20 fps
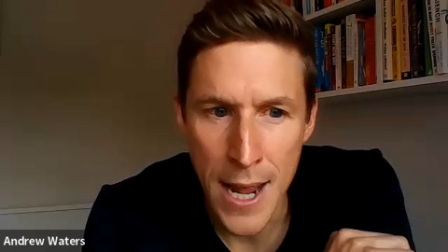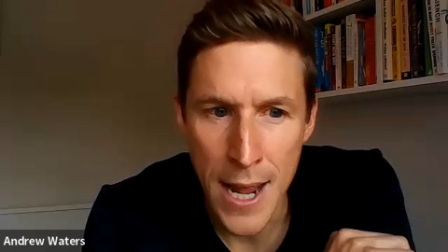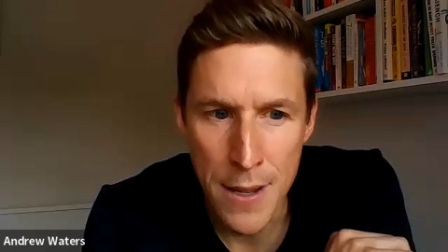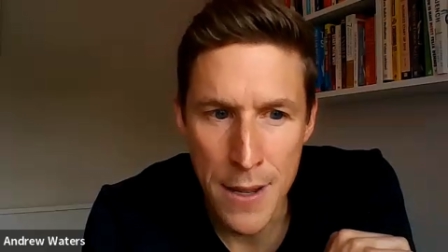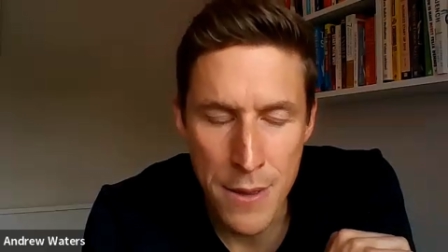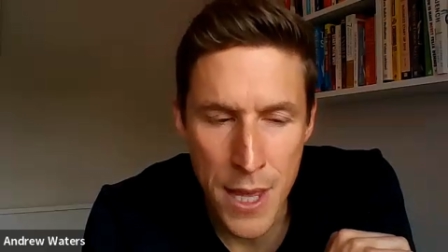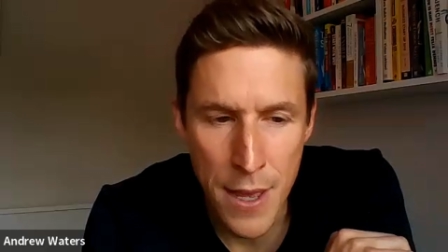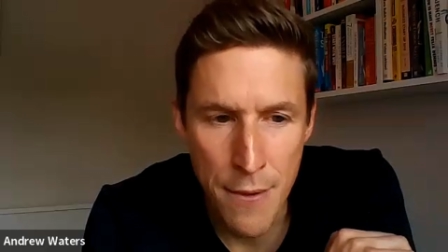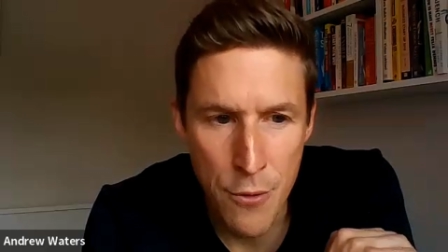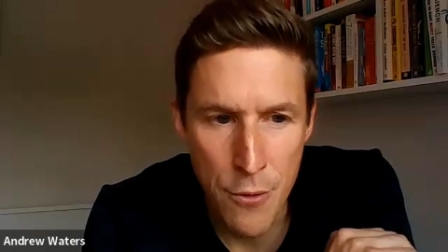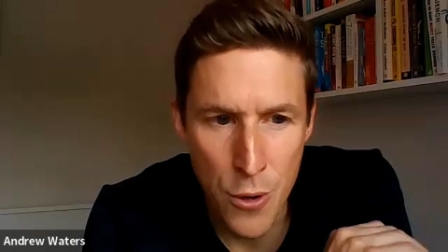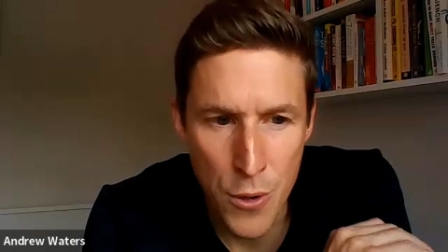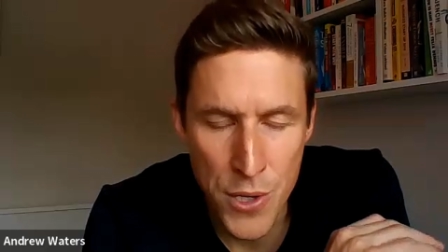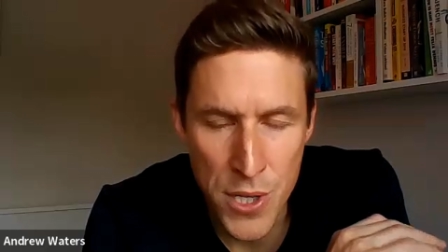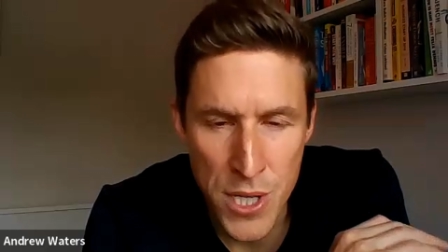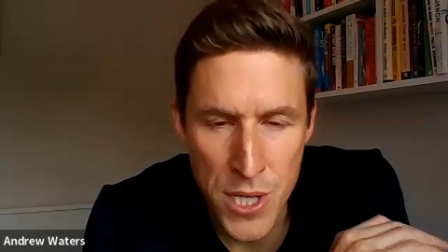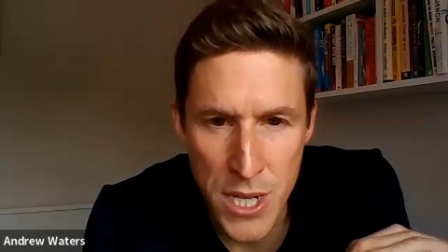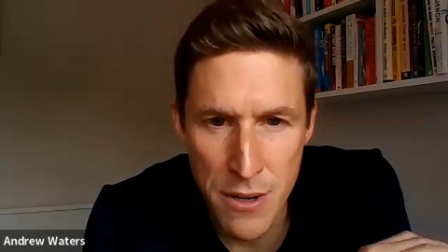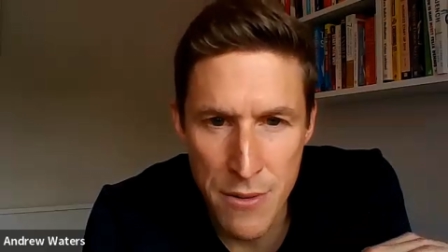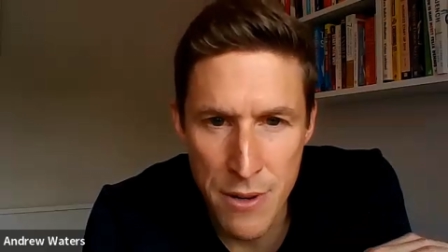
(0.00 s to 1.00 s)
and they've
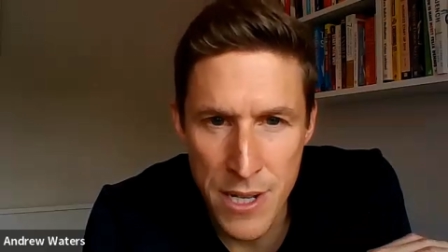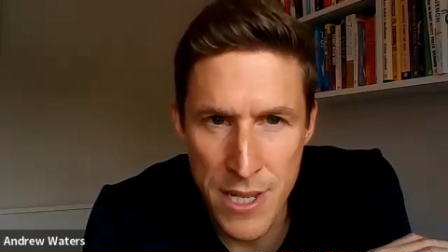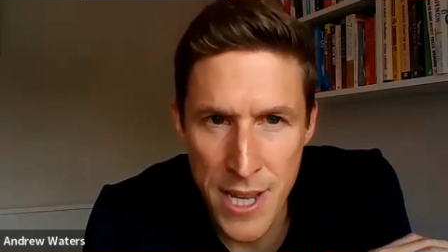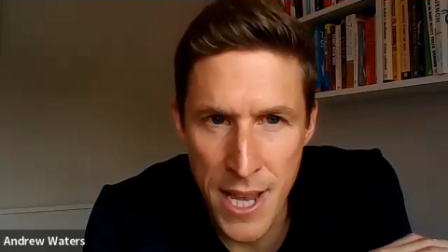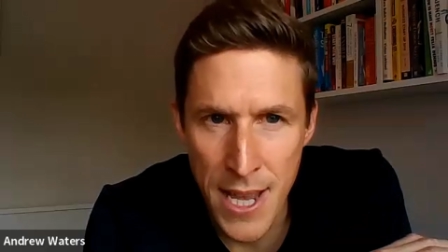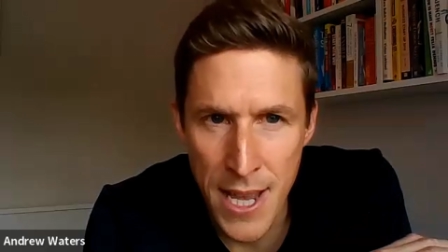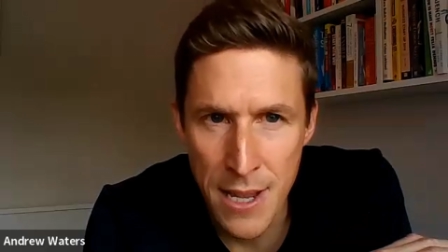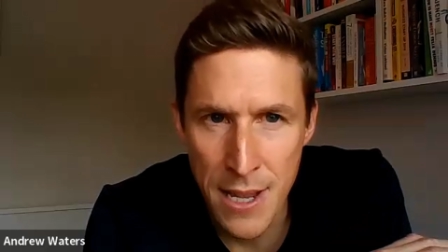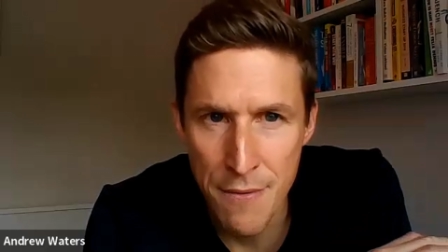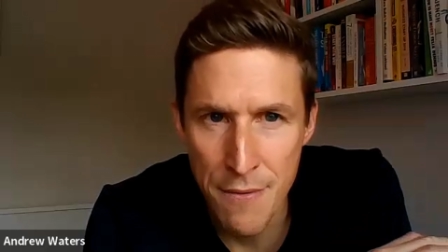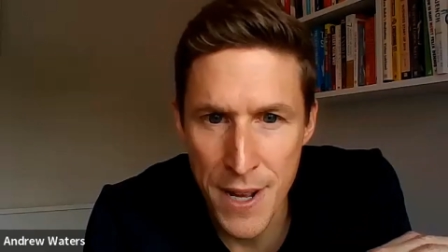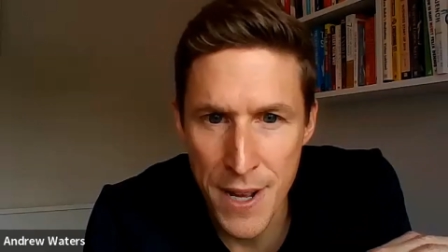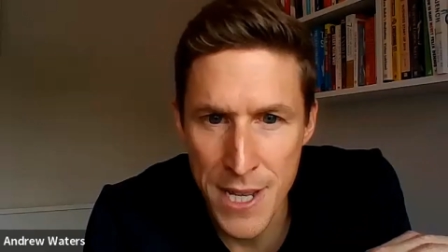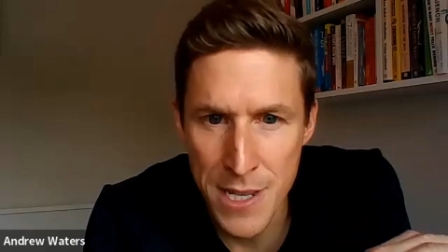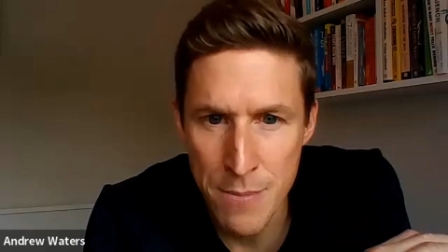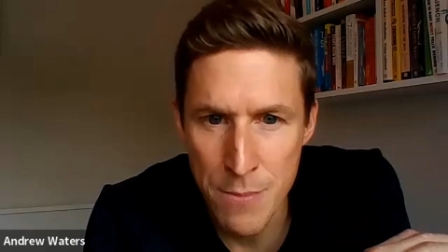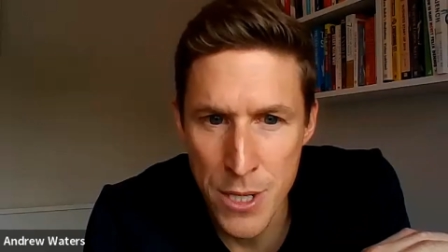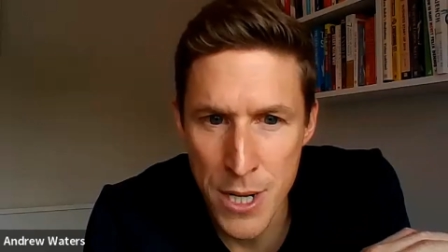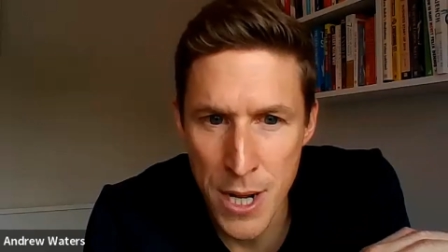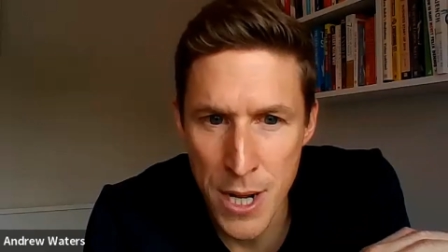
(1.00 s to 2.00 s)
got Series A
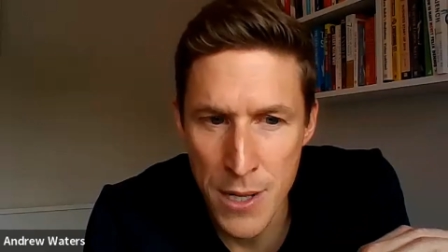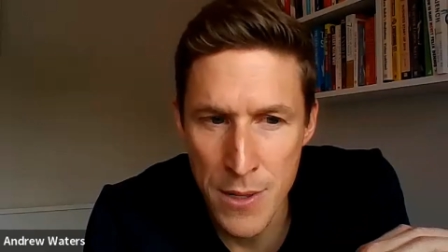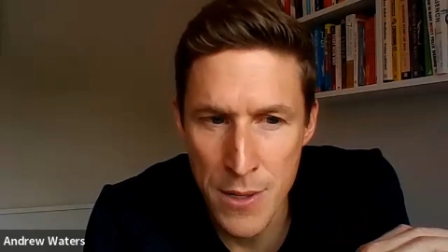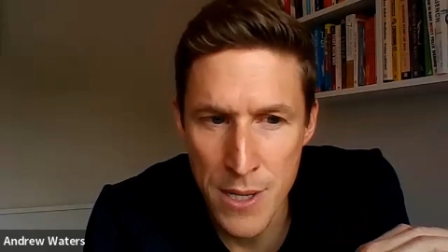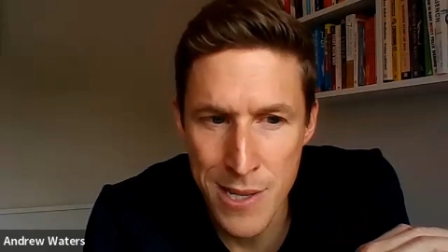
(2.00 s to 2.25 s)
investment,